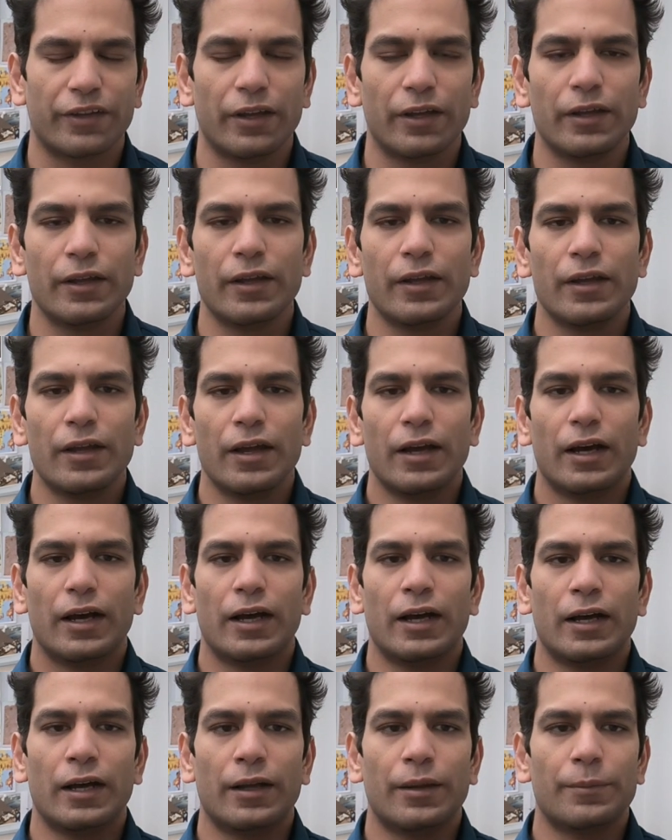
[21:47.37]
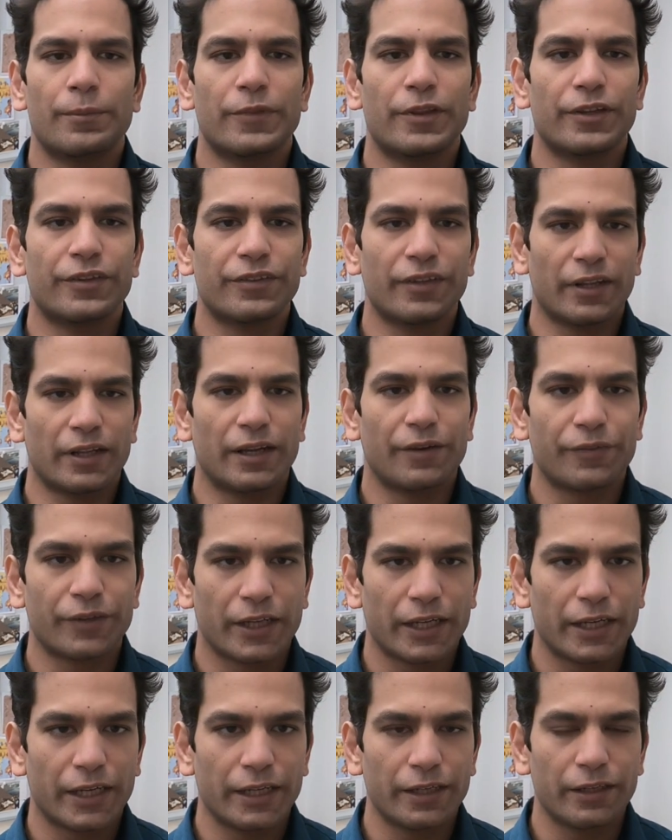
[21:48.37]
the South African Indian
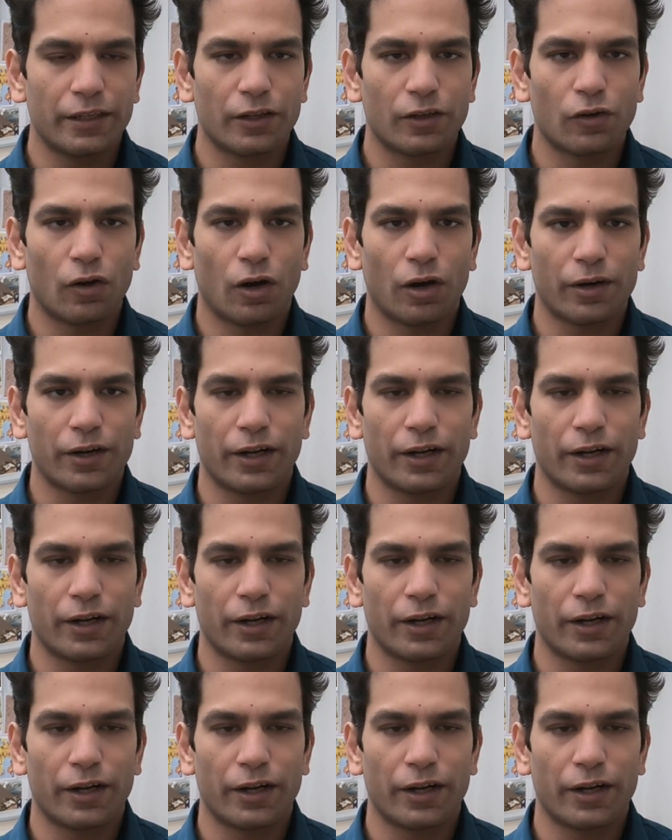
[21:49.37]
Congress.